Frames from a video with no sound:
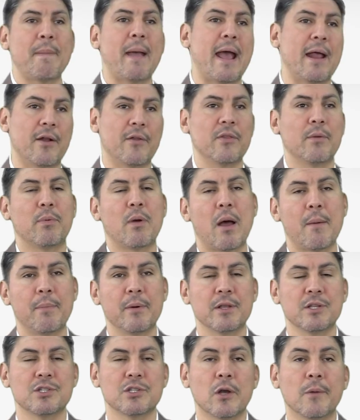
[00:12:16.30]
to pan on the
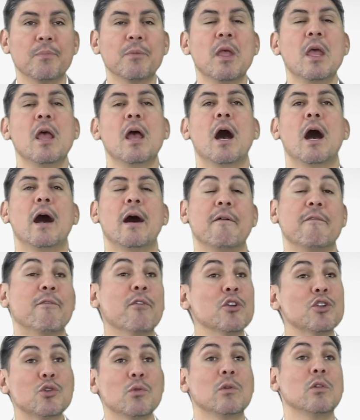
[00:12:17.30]
property. So
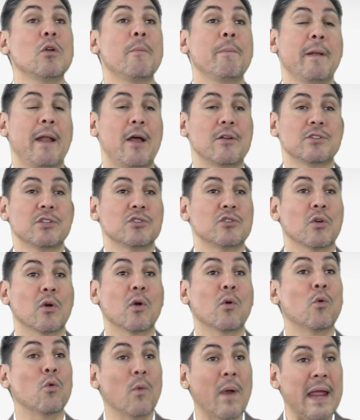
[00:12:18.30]
virtual open houses are
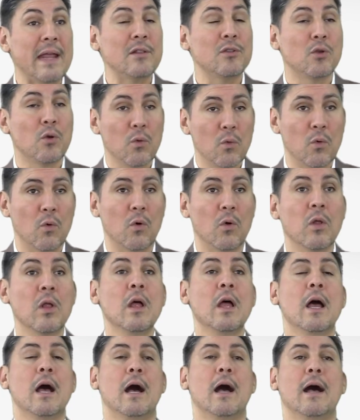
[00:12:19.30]
a great tool
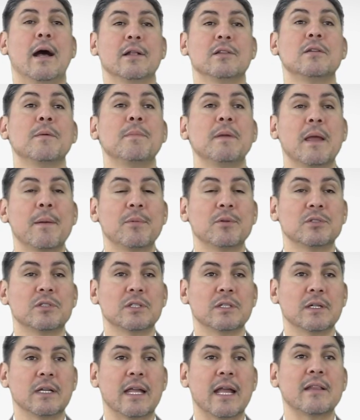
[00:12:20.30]
to be able
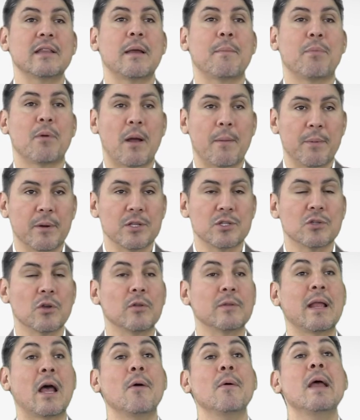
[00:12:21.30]
to get that property
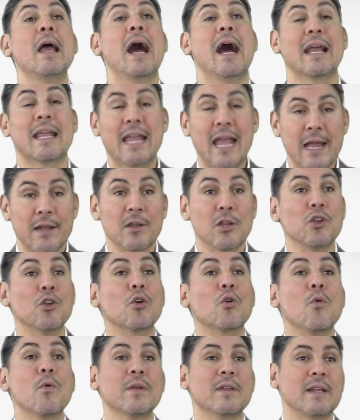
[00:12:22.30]
sold. Now, again,
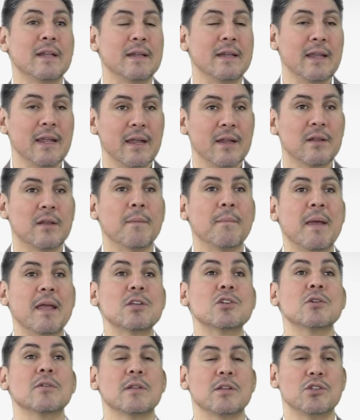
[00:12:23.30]
you're going to need to make
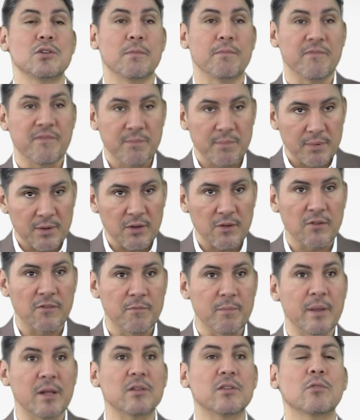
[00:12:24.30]
sure that
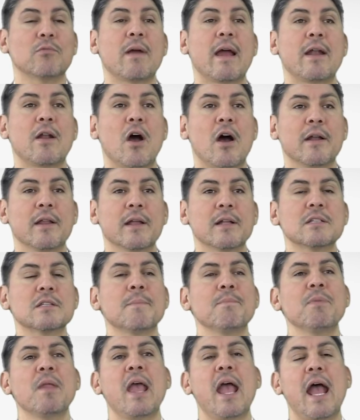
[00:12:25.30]
you've built the right audience.
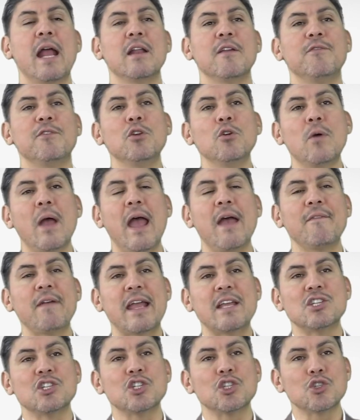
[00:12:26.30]
And if you have
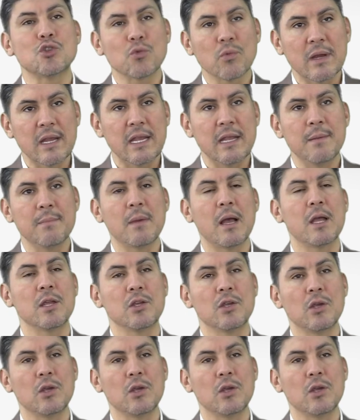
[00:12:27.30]
a streaming